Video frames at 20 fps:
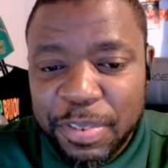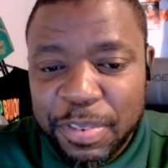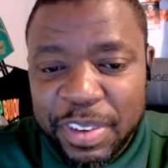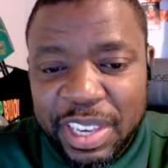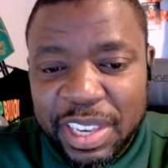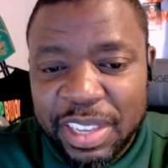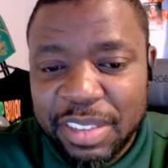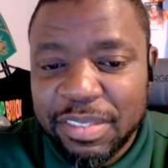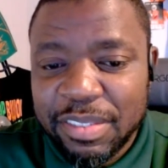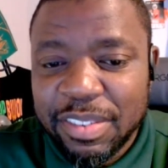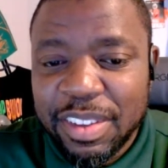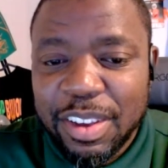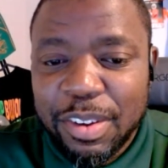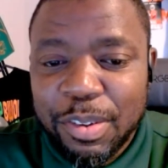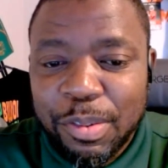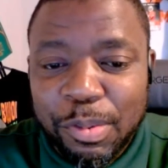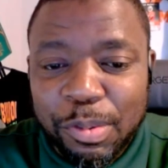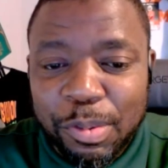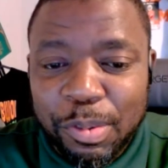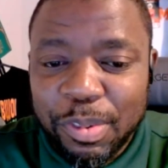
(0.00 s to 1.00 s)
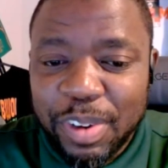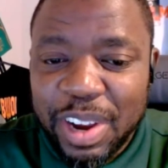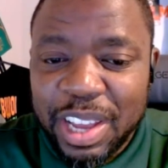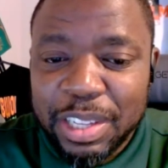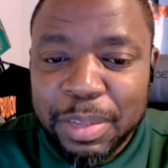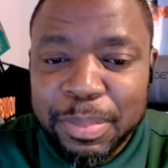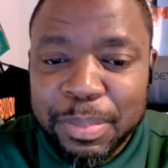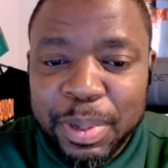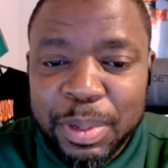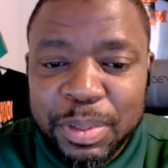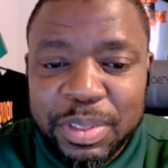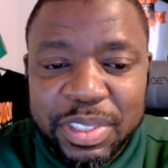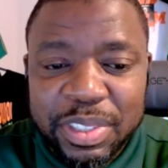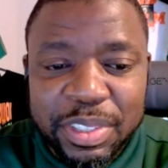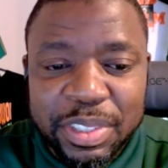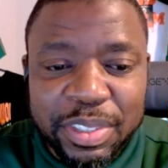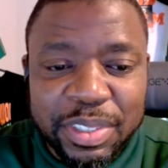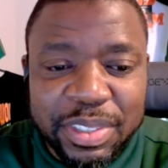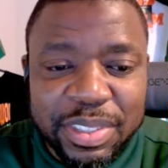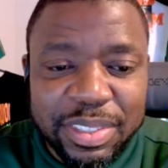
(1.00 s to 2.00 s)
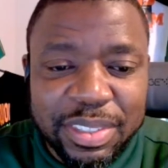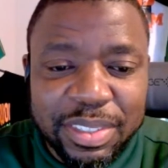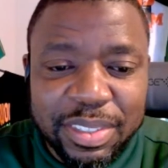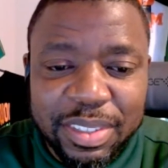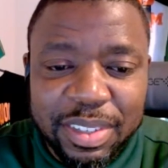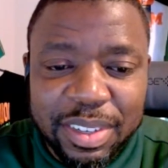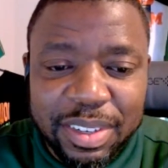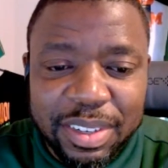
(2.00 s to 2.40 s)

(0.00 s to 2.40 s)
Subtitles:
don't forget Rattler Boosters.